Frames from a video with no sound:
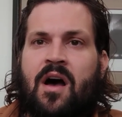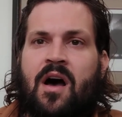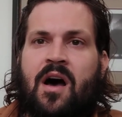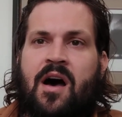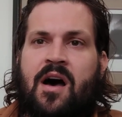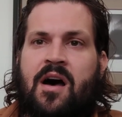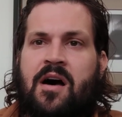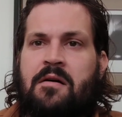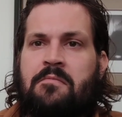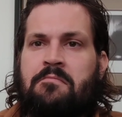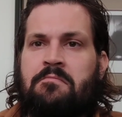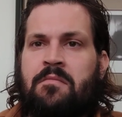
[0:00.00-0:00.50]

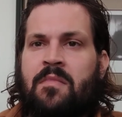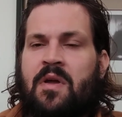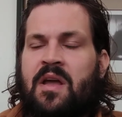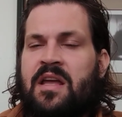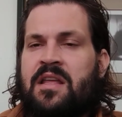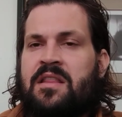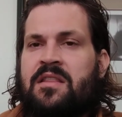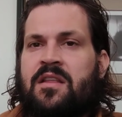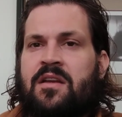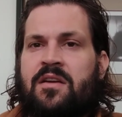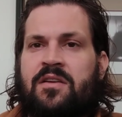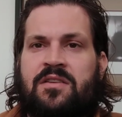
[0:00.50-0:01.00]

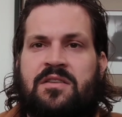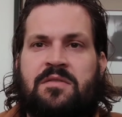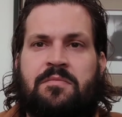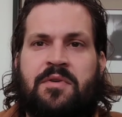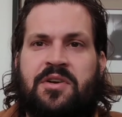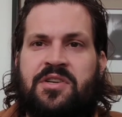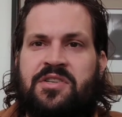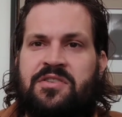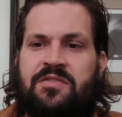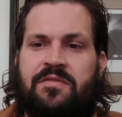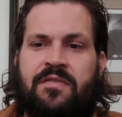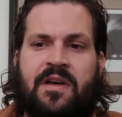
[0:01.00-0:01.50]
And there's a
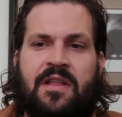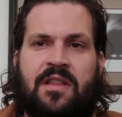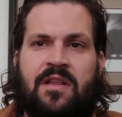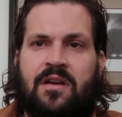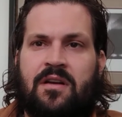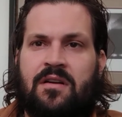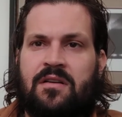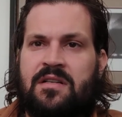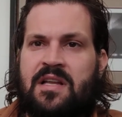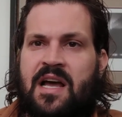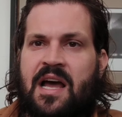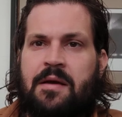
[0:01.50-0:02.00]
bunch of
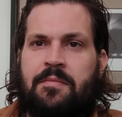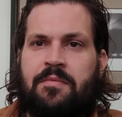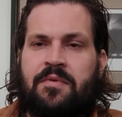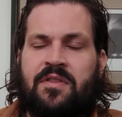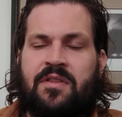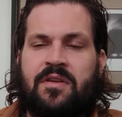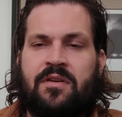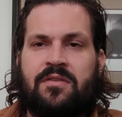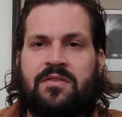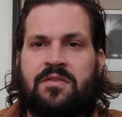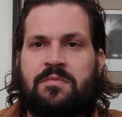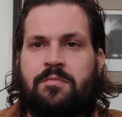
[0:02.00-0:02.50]
other type of
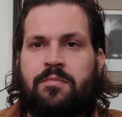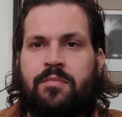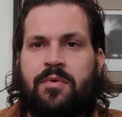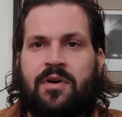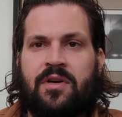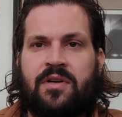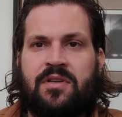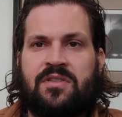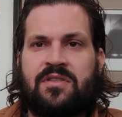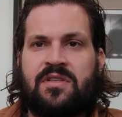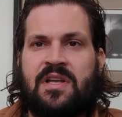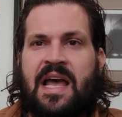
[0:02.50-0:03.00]
those
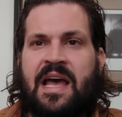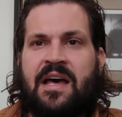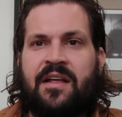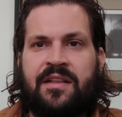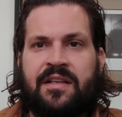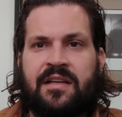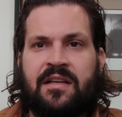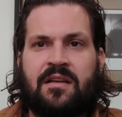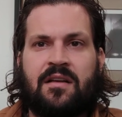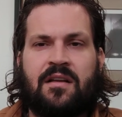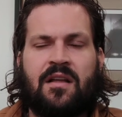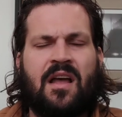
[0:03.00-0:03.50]
books.
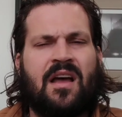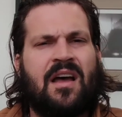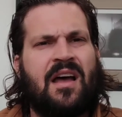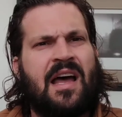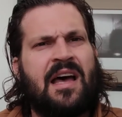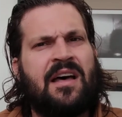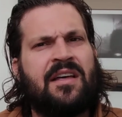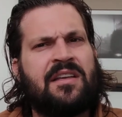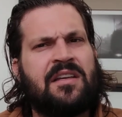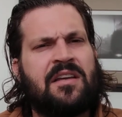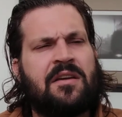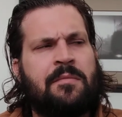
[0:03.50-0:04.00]
Howling
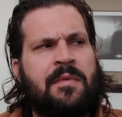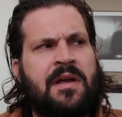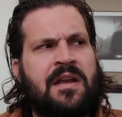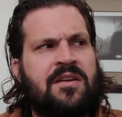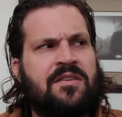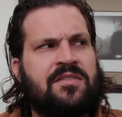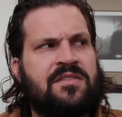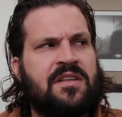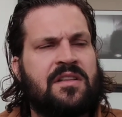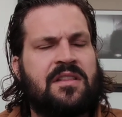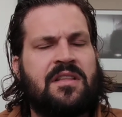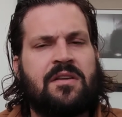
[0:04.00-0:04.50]

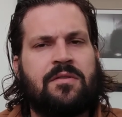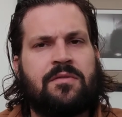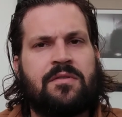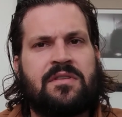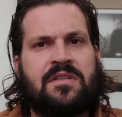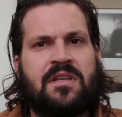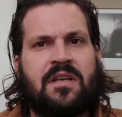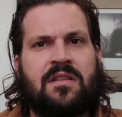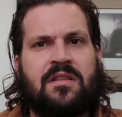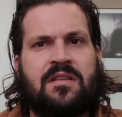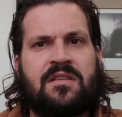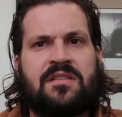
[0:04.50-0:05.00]
Commandos, I think,
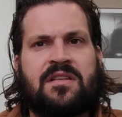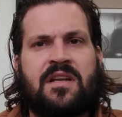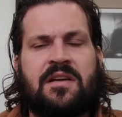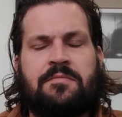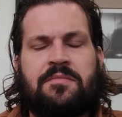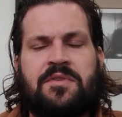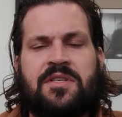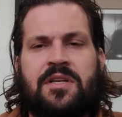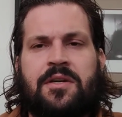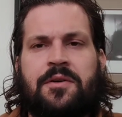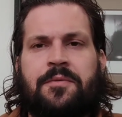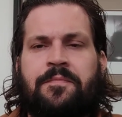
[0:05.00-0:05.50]
was at this
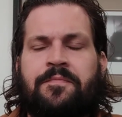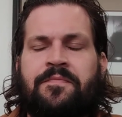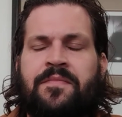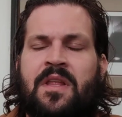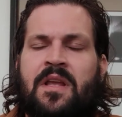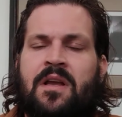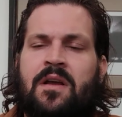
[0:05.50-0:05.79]
time too.